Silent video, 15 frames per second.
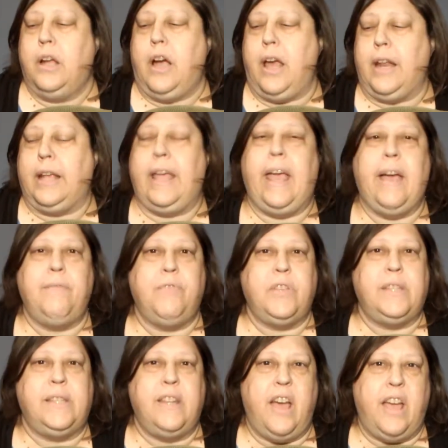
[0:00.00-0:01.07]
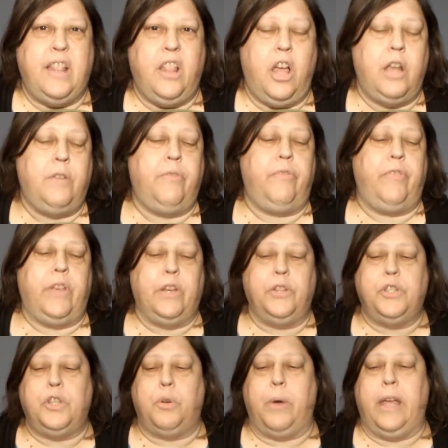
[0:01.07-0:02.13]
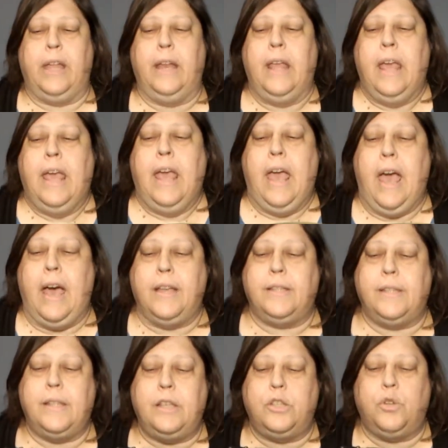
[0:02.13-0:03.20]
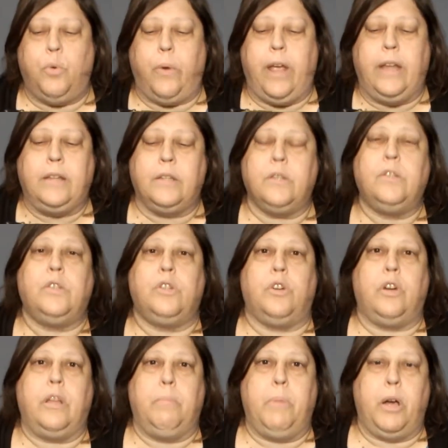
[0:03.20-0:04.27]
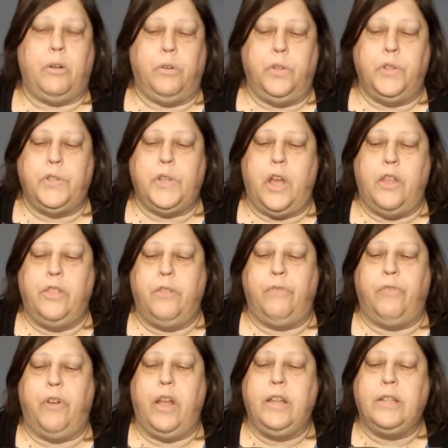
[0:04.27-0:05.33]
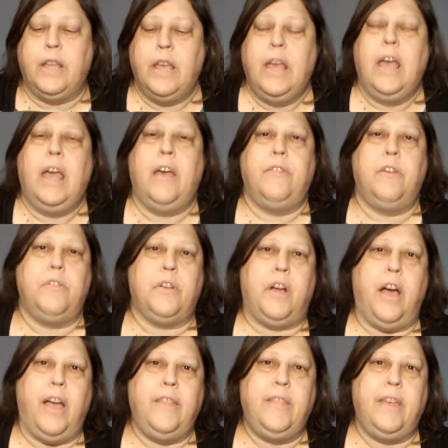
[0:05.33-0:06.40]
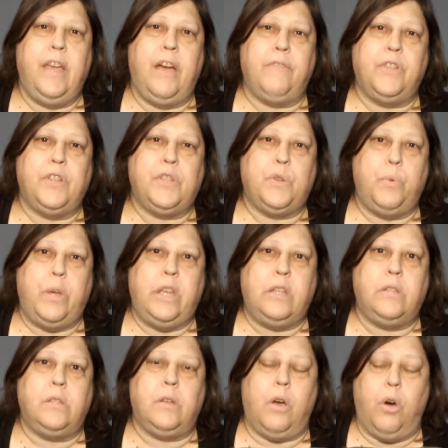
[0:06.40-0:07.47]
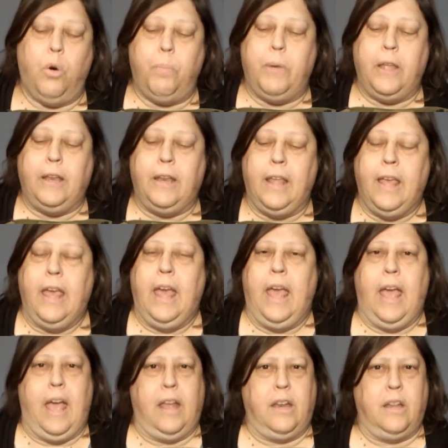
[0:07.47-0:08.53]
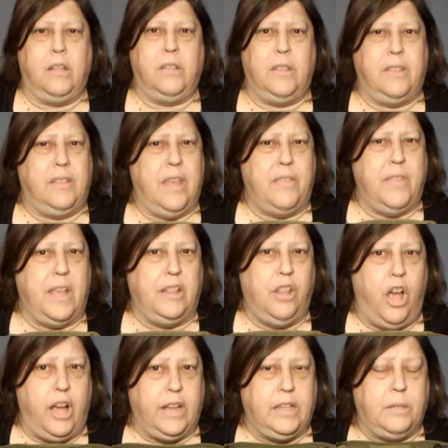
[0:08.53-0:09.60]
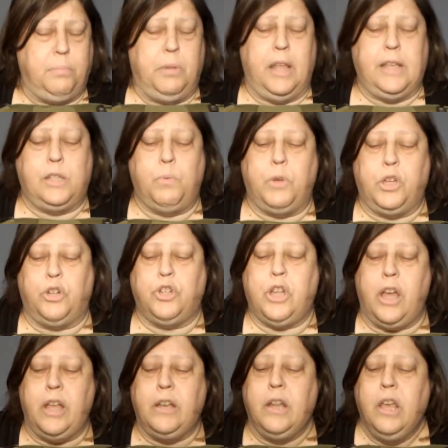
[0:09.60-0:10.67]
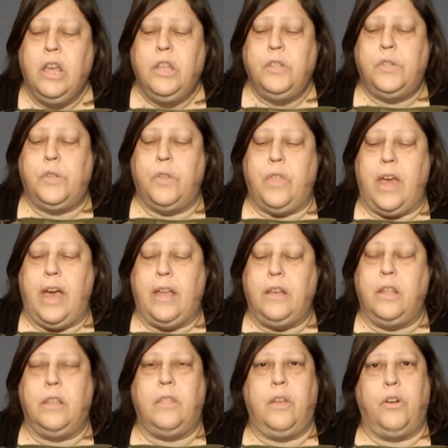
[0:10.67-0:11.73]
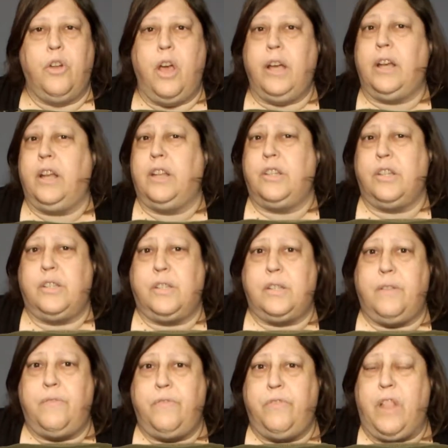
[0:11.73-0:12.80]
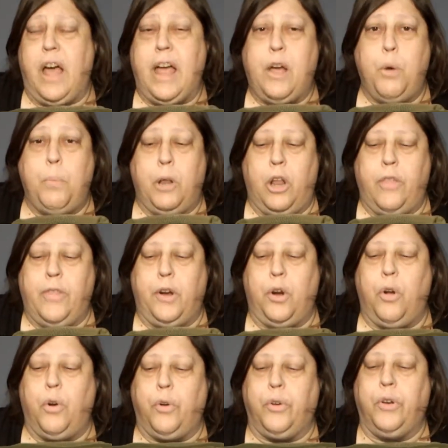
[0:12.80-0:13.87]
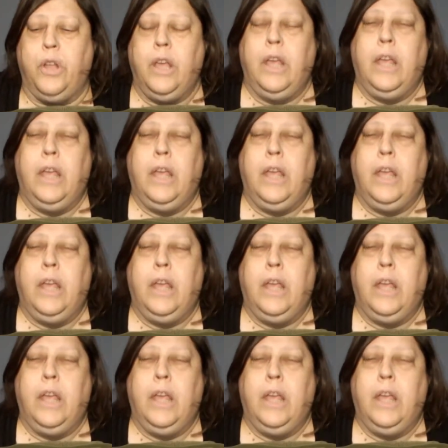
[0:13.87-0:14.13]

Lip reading: got a canvas nylon feel to it. It has these great sturdy buckles on the front, and they're the kind that you have to squeeze to open, and then they lock into place when you're done, so that they're not going to just fly open on their own.